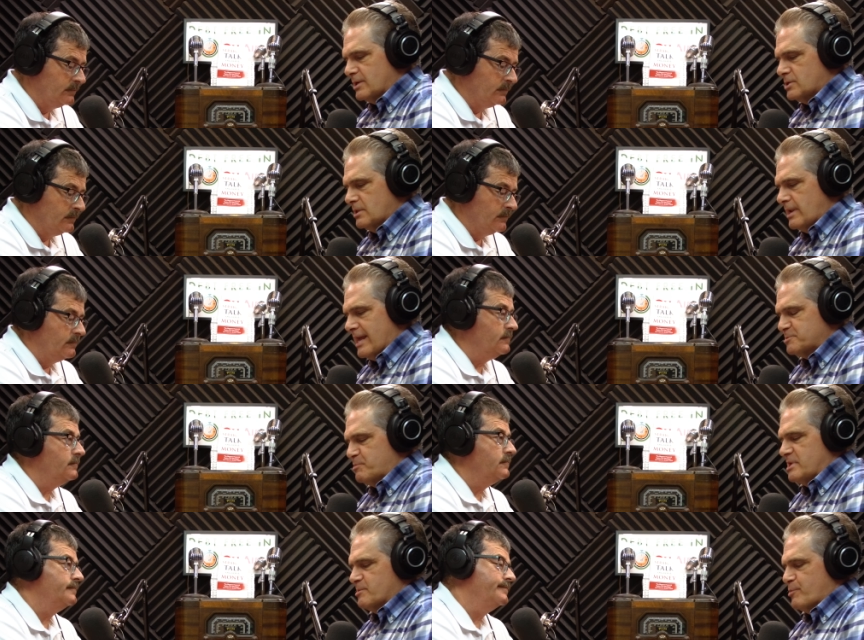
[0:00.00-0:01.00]
Speaker 1: get to the next
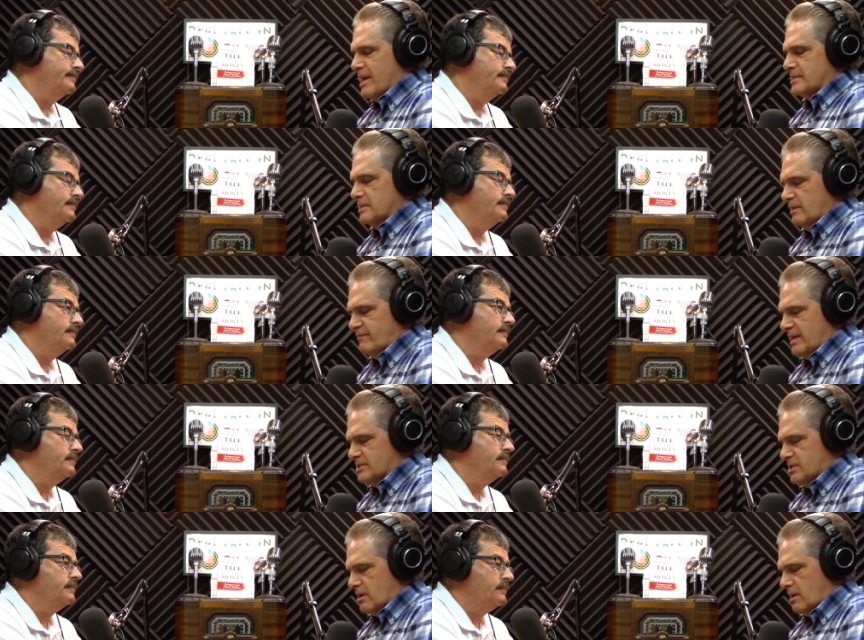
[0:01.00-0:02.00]
piece of practical
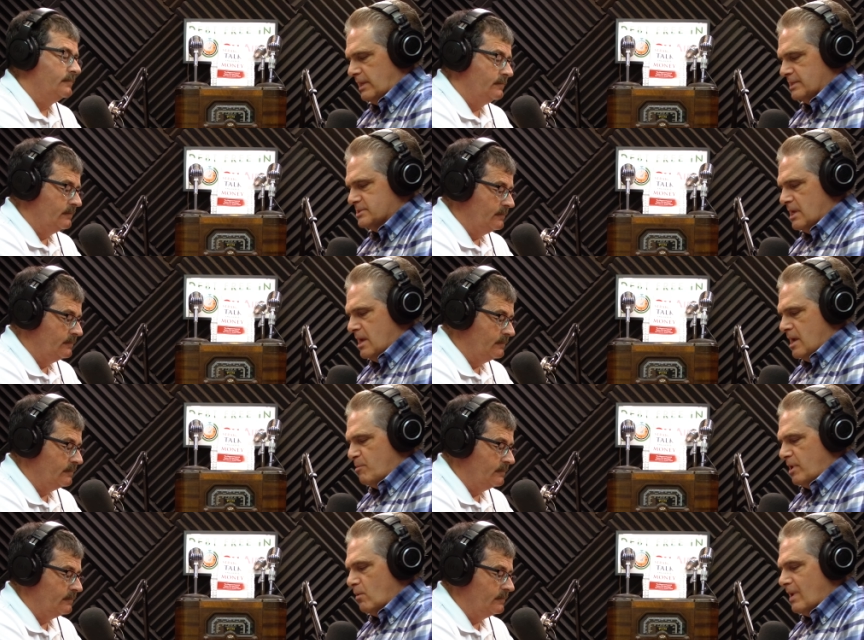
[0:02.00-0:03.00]
advice on our list.
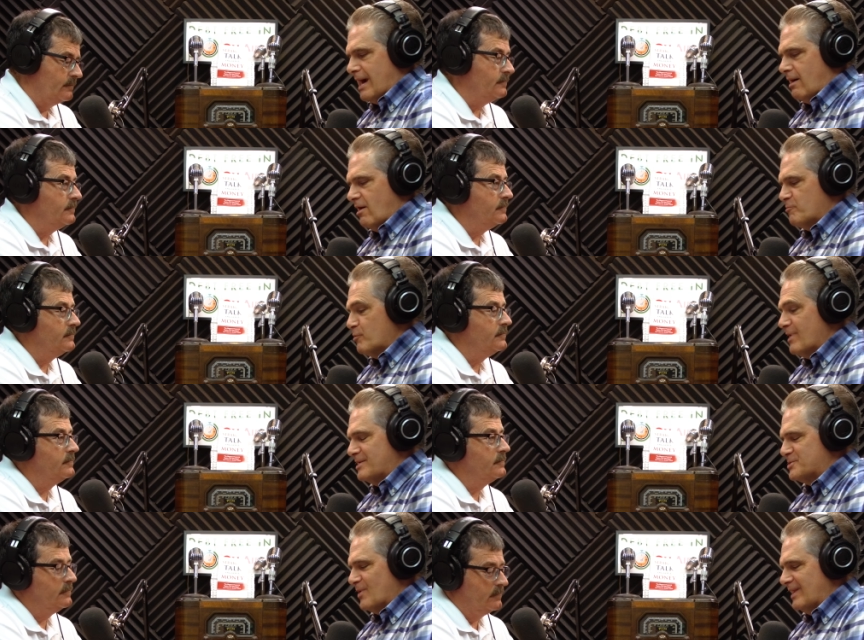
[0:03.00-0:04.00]
Be aware of
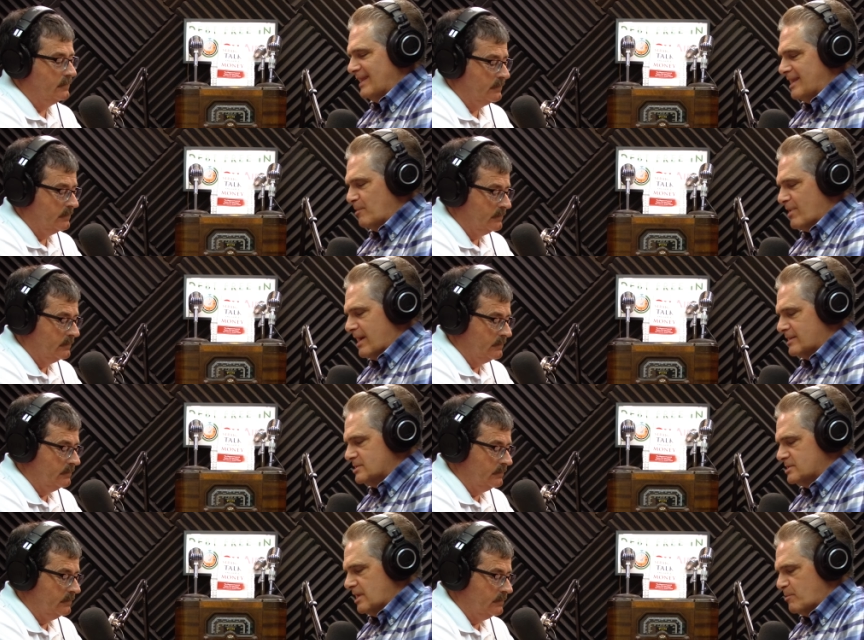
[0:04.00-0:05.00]
predatory lending
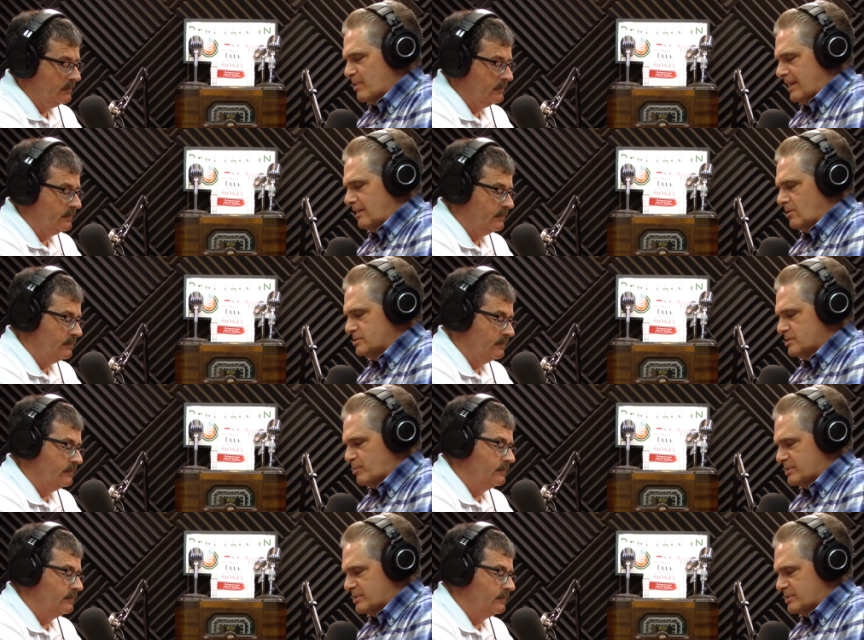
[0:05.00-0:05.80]
practices like payday loans and